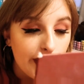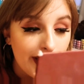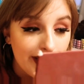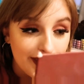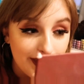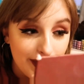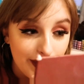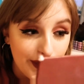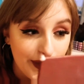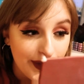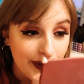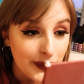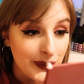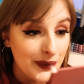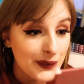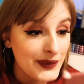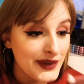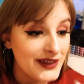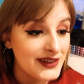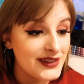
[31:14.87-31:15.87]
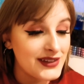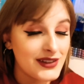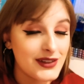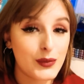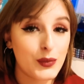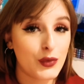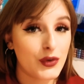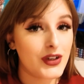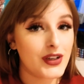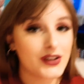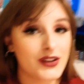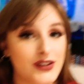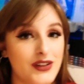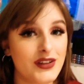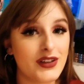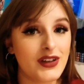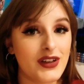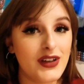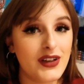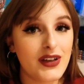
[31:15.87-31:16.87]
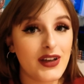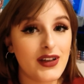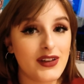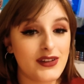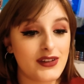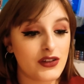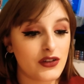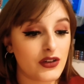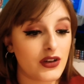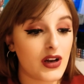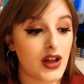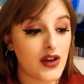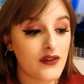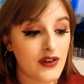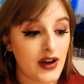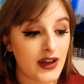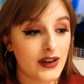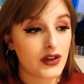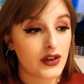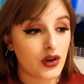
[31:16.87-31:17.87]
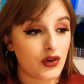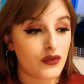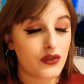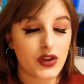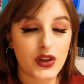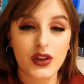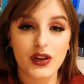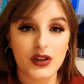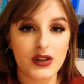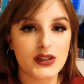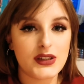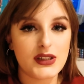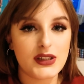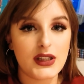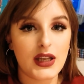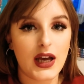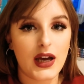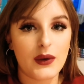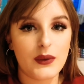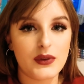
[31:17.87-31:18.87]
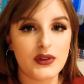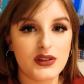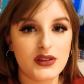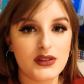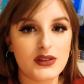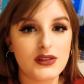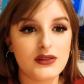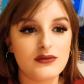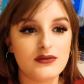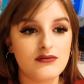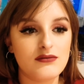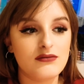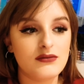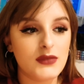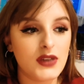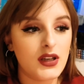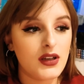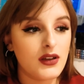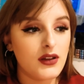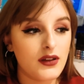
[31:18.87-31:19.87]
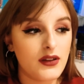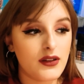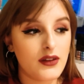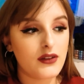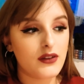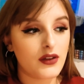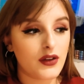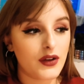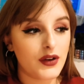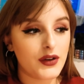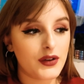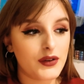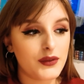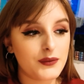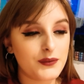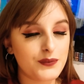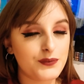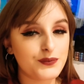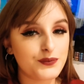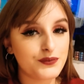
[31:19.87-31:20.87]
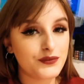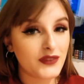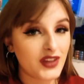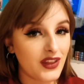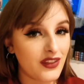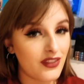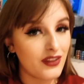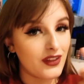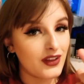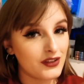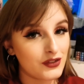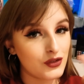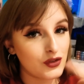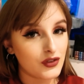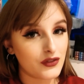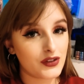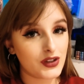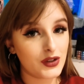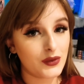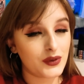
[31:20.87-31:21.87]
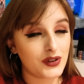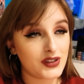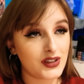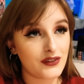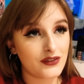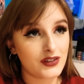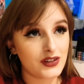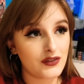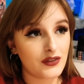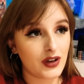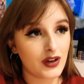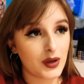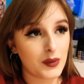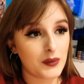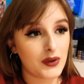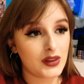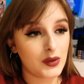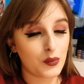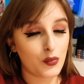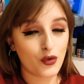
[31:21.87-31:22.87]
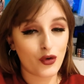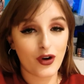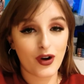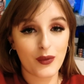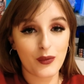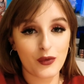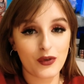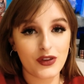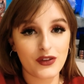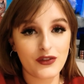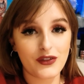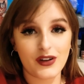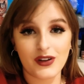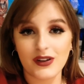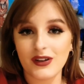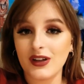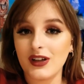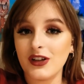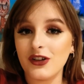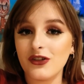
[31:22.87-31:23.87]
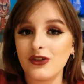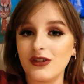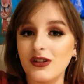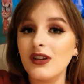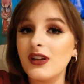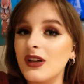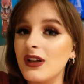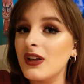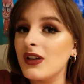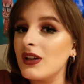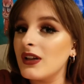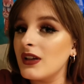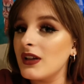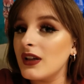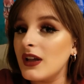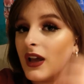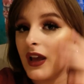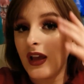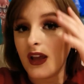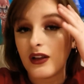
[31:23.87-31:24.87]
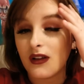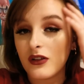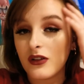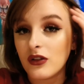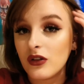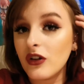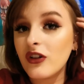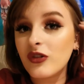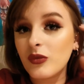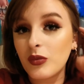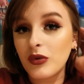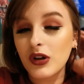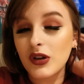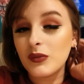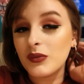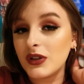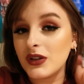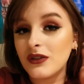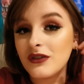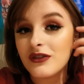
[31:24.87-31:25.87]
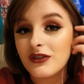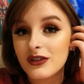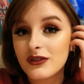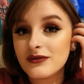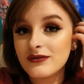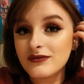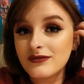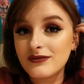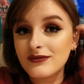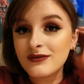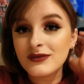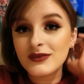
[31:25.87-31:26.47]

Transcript: I still think my base looks pretty good considering I've had it on for 13 hours. So there's your review. I definitely recommend the primer and the foundation. It looks pretty beautiful.